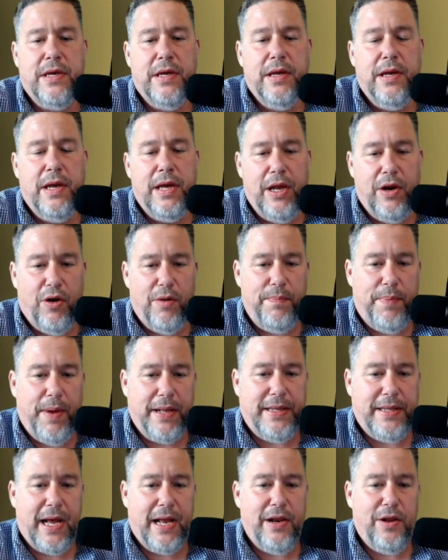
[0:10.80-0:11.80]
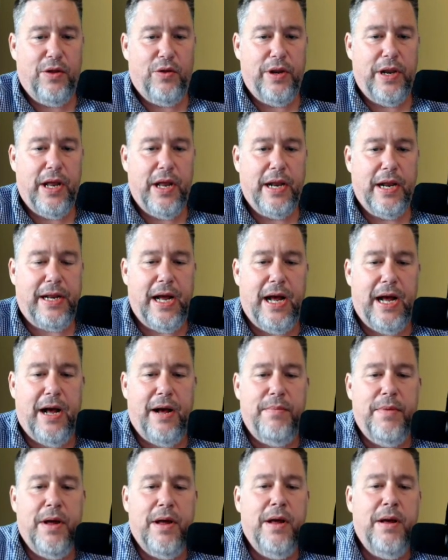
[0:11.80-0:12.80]
here on
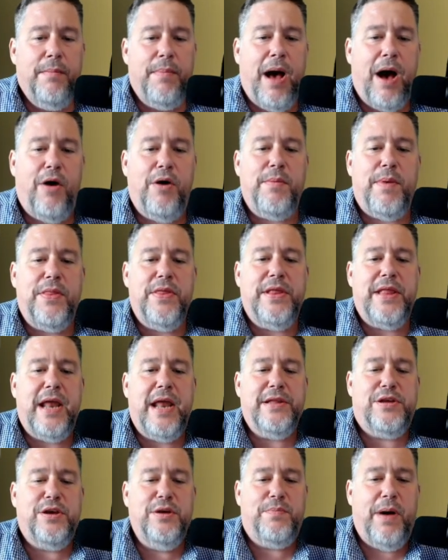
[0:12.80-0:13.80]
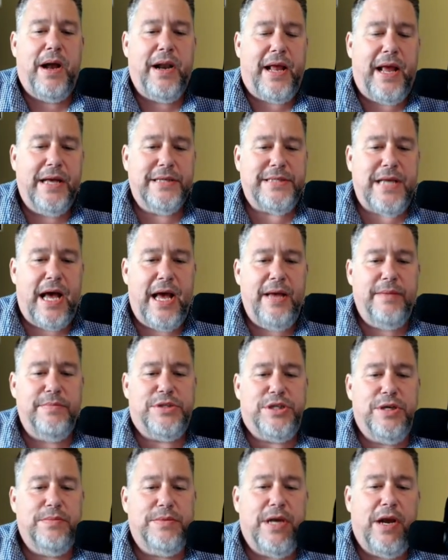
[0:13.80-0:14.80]
bet.nola.com, powered by the Dattitude Podcast. I am
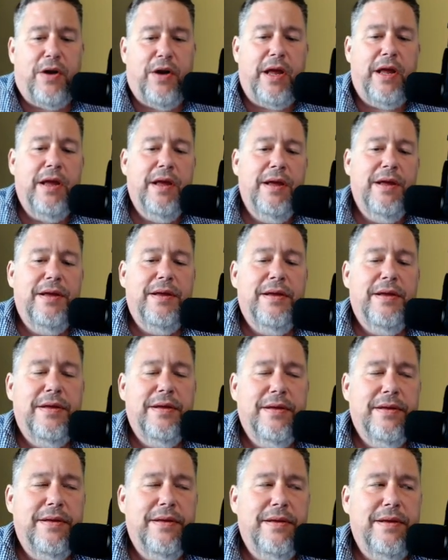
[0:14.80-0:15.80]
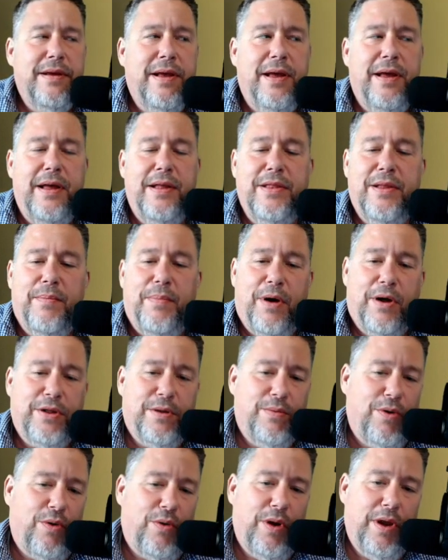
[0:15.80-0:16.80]
Jim Derry and the
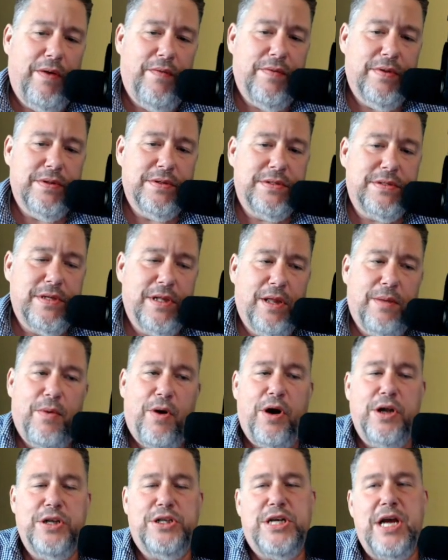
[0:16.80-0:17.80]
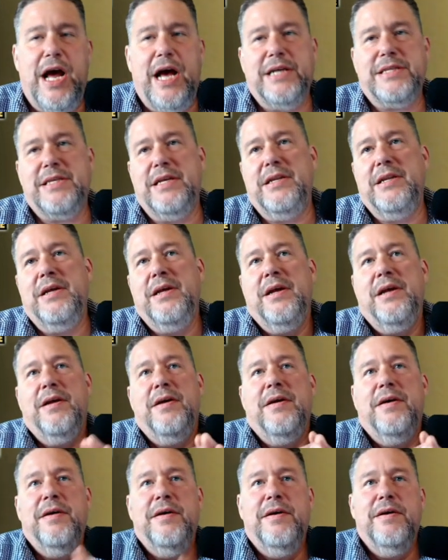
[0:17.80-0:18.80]
Baltimore Ravens. Lamar Jackson
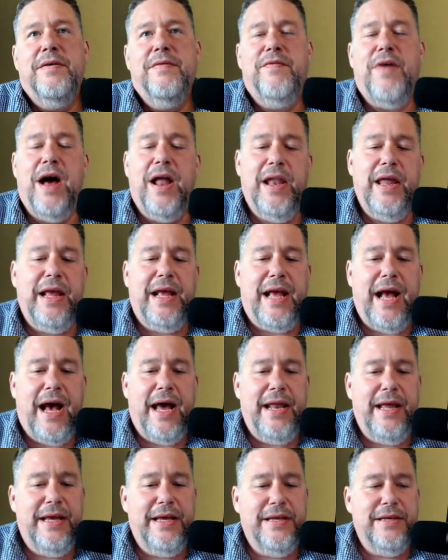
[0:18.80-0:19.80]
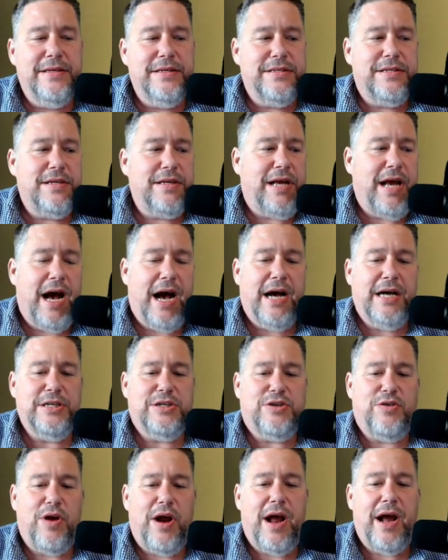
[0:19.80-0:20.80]
finally got his
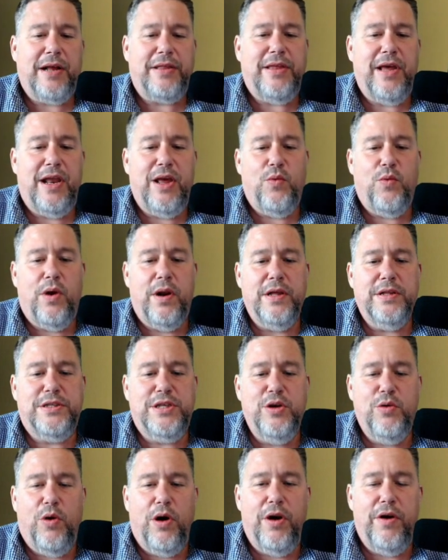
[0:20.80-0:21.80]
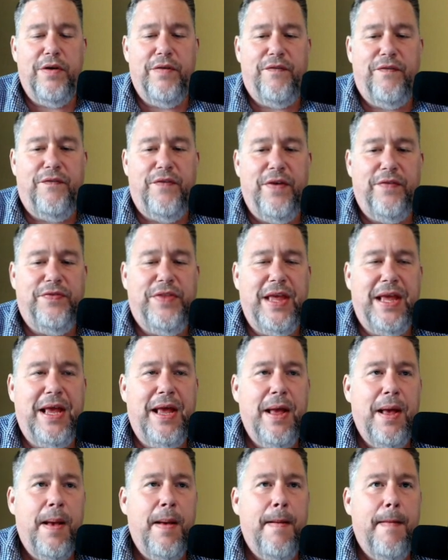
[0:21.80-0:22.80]
contract that he wanted, $250
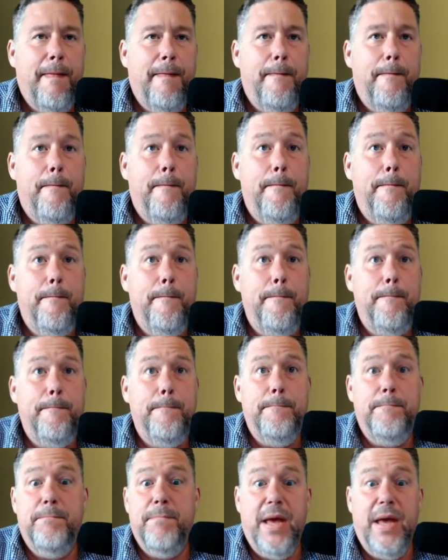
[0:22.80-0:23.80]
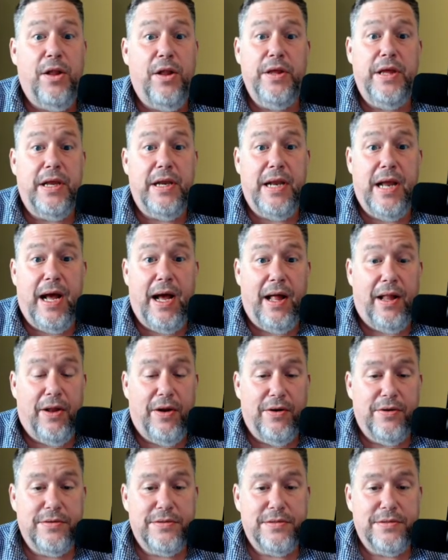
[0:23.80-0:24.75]
million.